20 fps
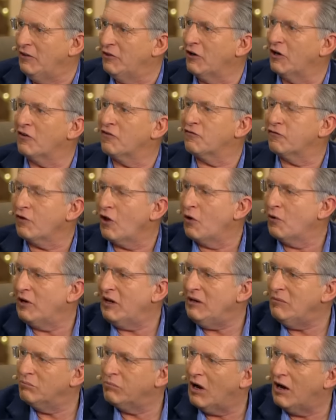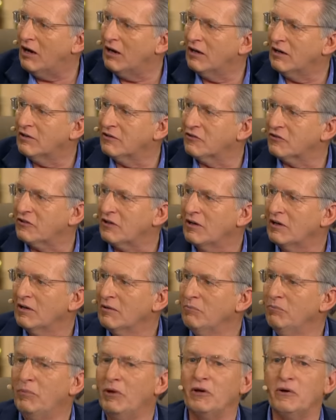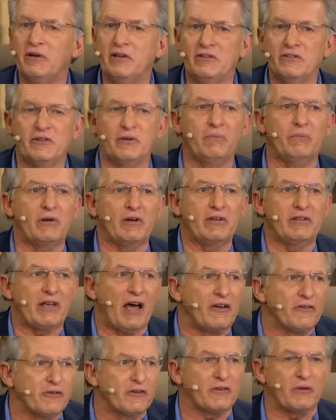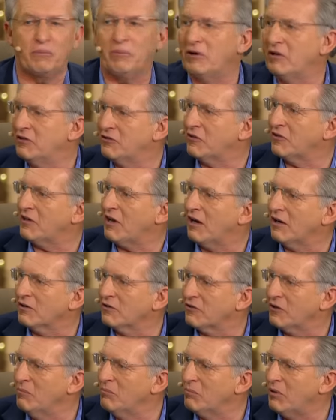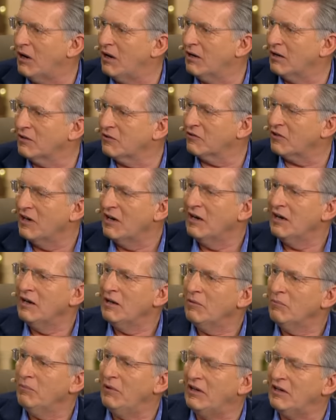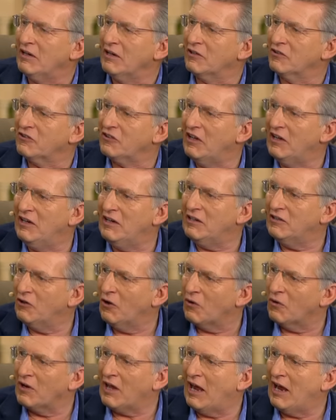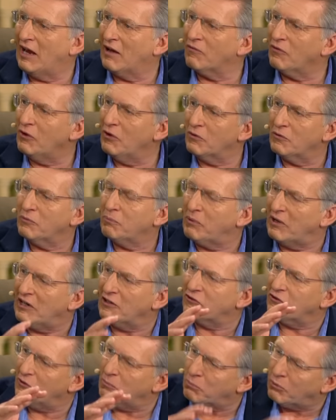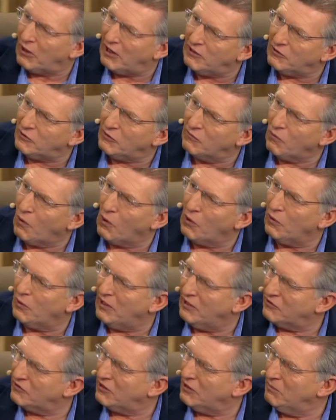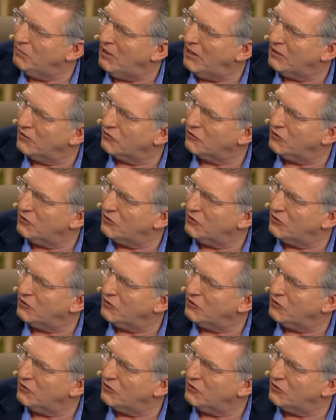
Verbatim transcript: They're floating bonds, billions and billions, hundreds of billions of dollars in bonds, because they don't have the, because the price of oil has come down